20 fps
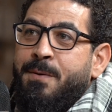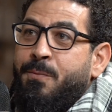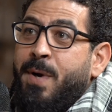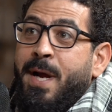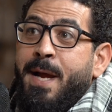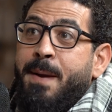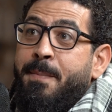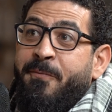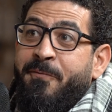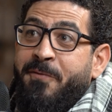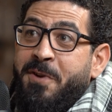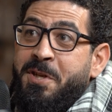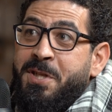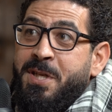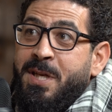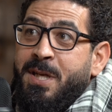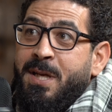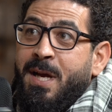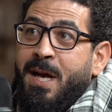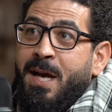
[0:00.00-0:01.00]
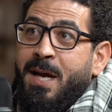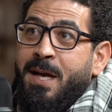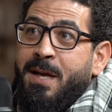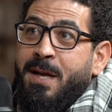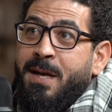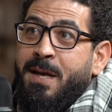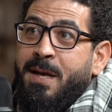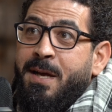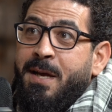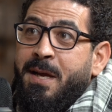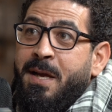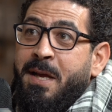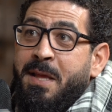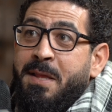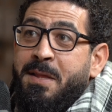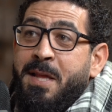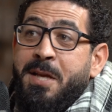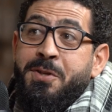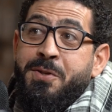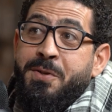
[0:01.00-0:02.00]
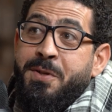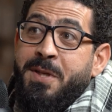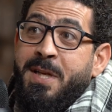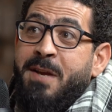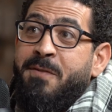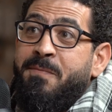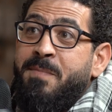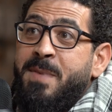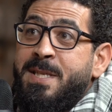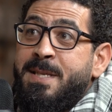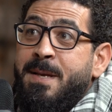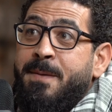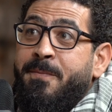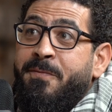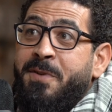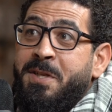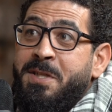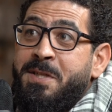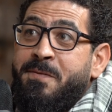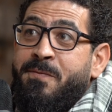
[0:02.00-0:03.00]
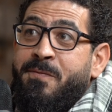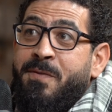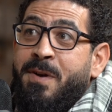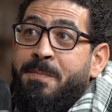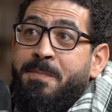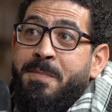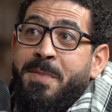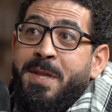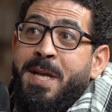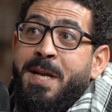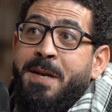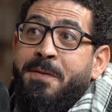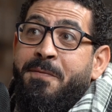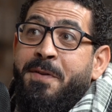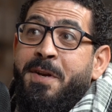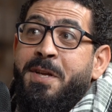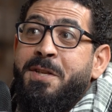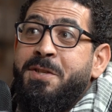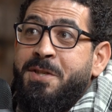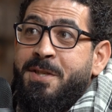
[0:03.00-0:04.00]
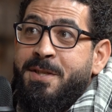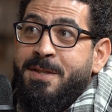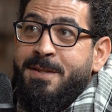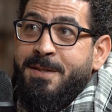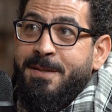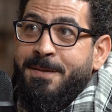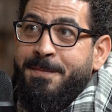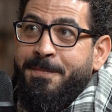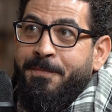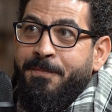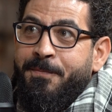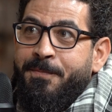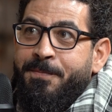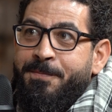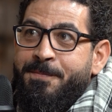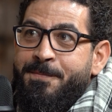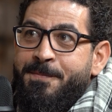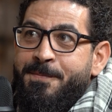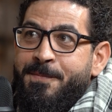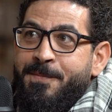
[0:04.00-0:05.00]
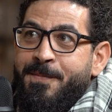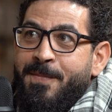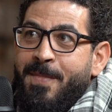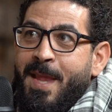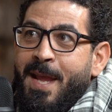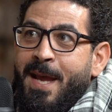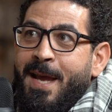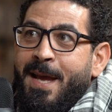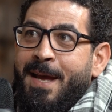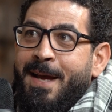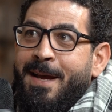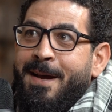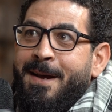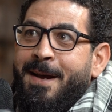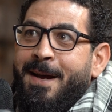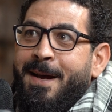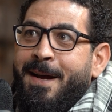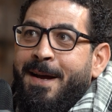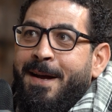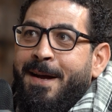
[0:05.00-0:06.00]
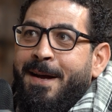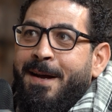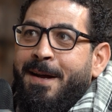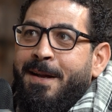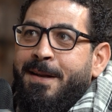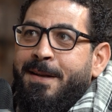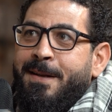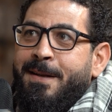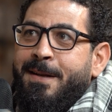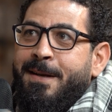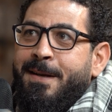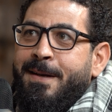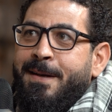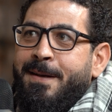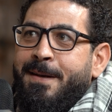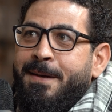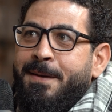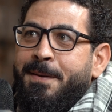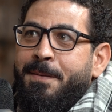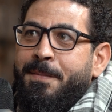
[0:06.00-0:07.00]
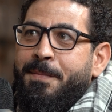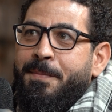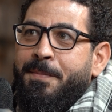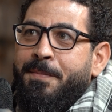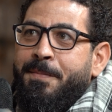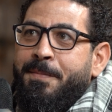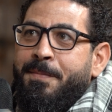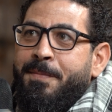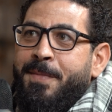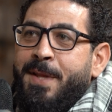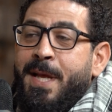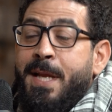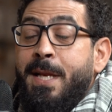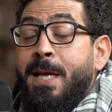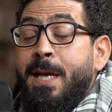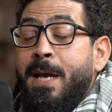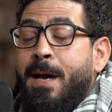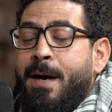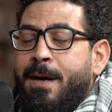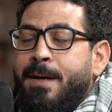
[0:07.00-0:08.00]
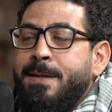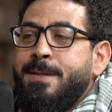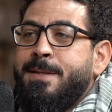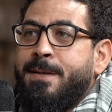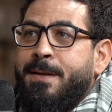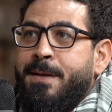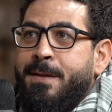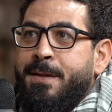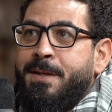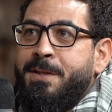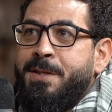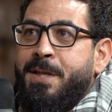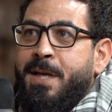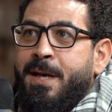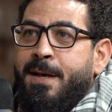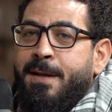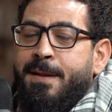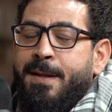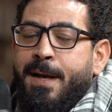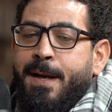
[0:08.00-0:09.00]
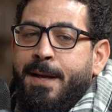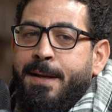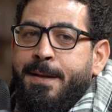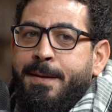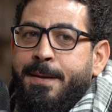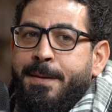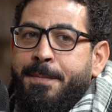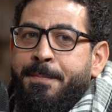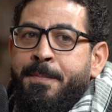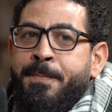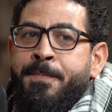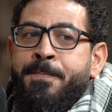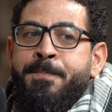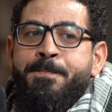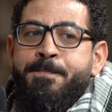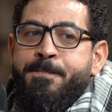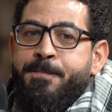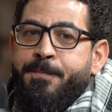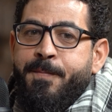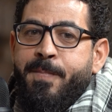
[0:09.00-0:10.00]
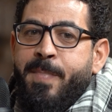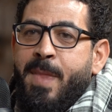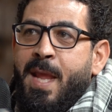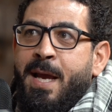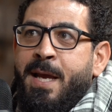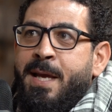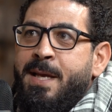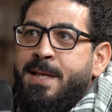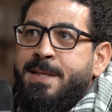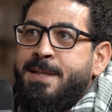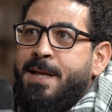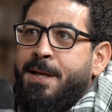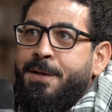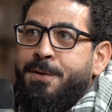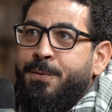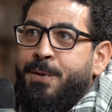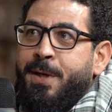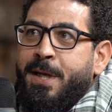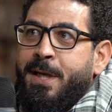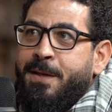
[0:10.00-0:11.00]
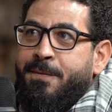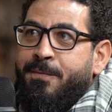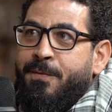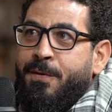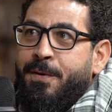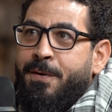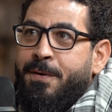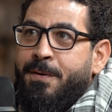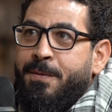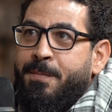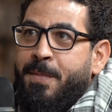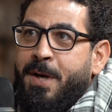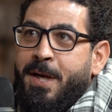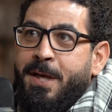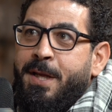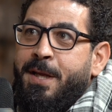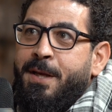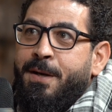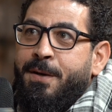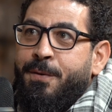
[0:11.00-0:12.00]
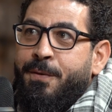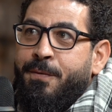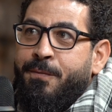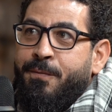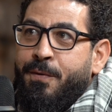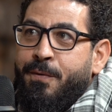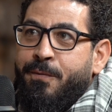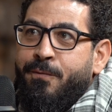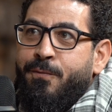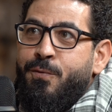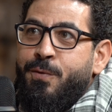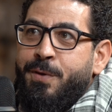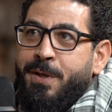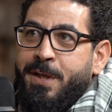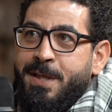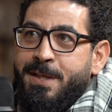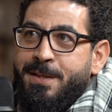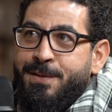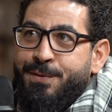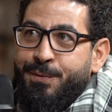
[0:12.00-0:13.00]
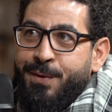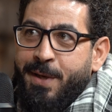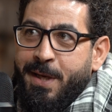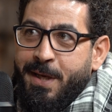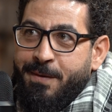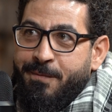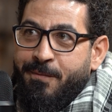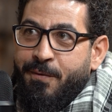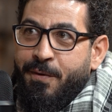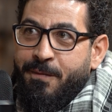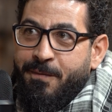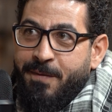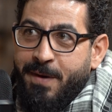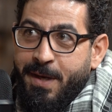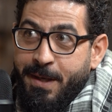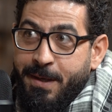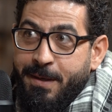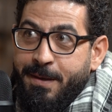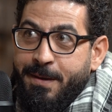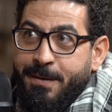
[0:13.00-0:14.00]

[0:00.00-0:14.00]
why I'm fishing. They should give me some fish from their fridges. And then he answered the sheikh that he's not doing it for money or for food. He's doing it for fun.